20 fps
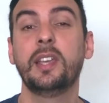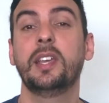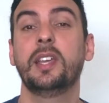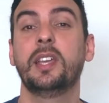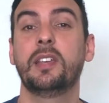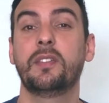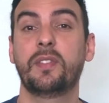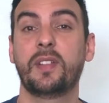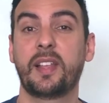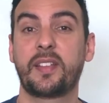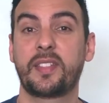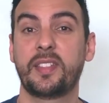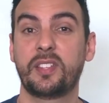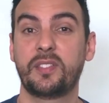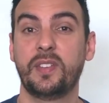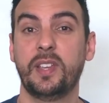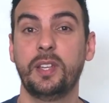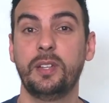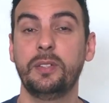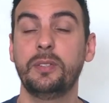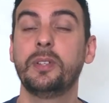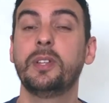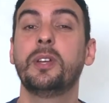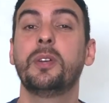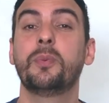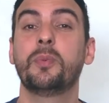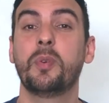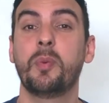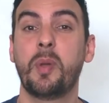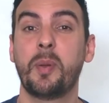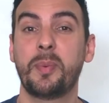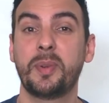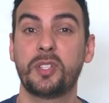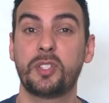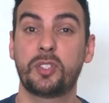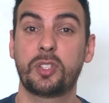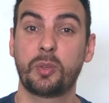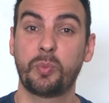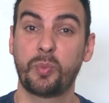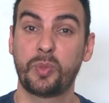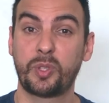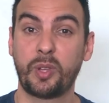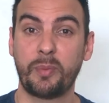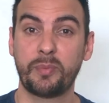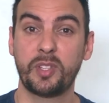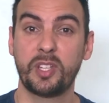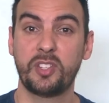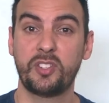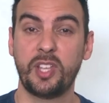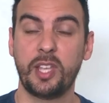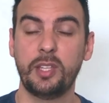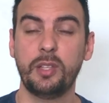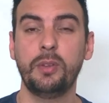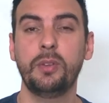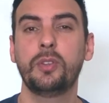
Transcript: If you like this video, remember to subscribe to the channel.